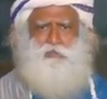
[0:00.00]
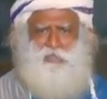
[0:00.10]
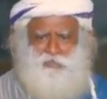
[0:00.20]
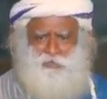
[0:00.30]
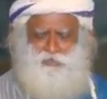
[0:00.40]

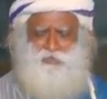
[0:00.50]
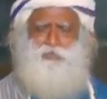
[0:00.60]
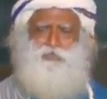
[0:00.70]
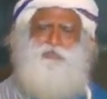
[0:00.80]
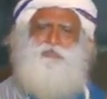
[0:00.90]
that's your
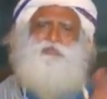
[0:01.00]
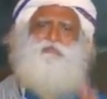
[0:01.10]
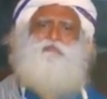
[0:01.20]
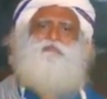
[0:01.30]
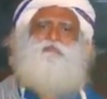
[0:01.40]
choice.
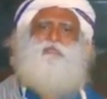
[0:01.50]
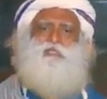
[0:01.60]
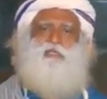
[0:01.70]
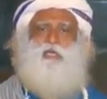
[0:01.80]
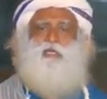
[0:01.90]

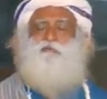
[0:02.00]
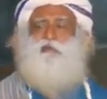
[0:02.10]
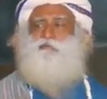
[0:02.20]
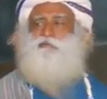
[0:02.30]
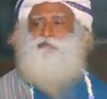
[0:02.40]
That's the kind of
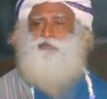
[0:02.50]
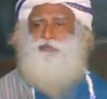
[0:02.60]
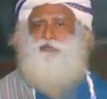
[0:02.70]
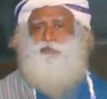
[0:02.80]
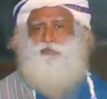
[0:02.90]
life you've
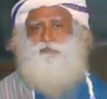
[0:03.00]
chosen.